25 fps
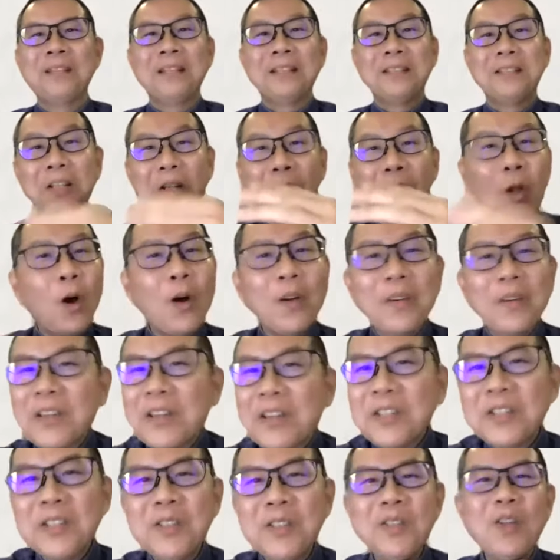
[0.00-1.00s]
The Lord
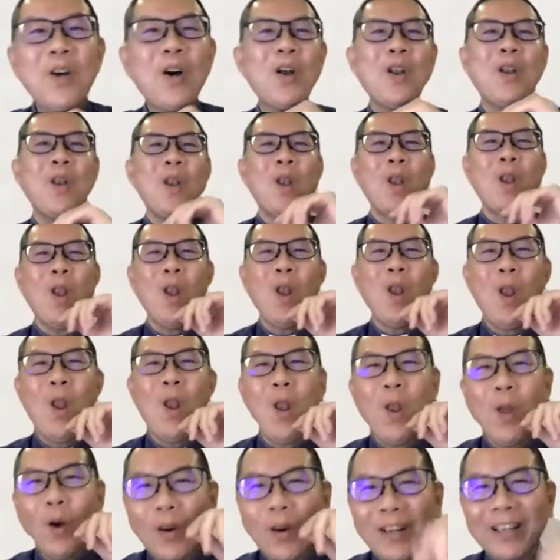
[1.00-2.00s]
is not
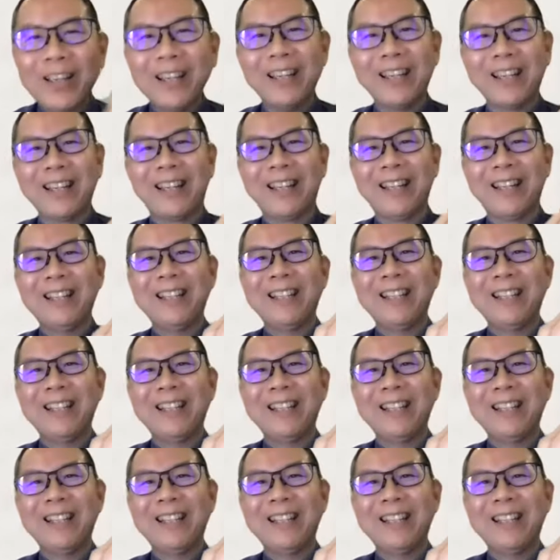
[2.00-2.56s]
looking